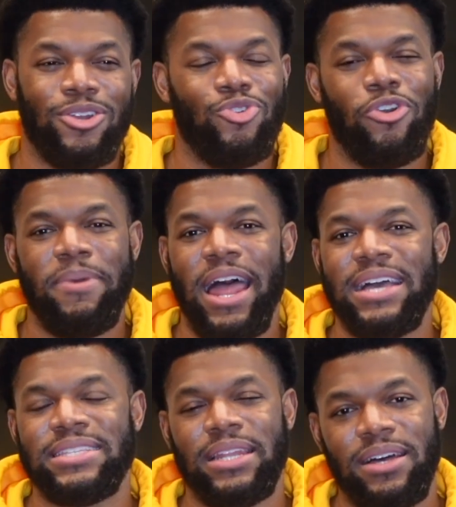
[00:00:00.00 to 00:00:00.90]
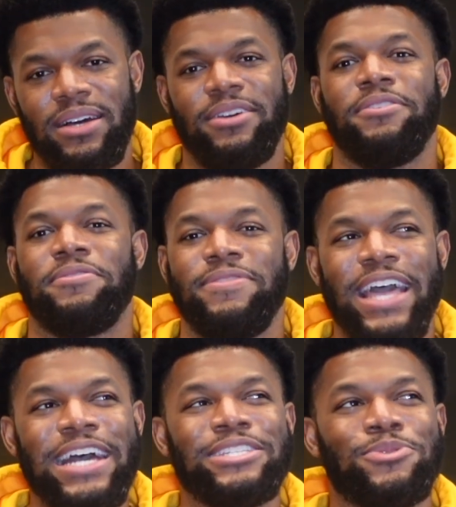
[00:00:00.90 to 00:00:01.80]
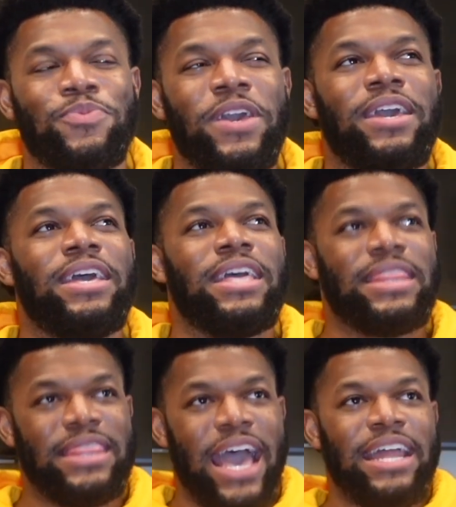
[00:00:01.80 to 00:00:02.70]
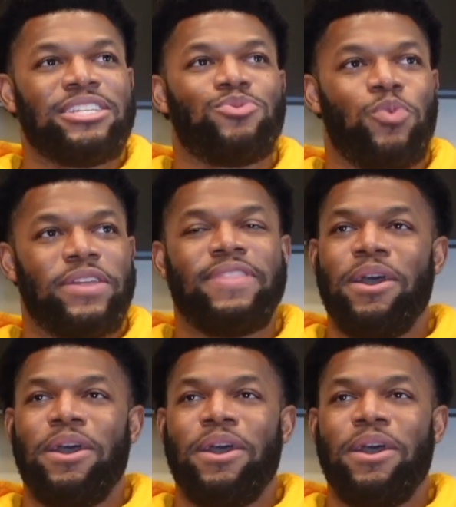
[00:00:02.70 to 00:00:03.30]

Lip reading: Normalize love. That is what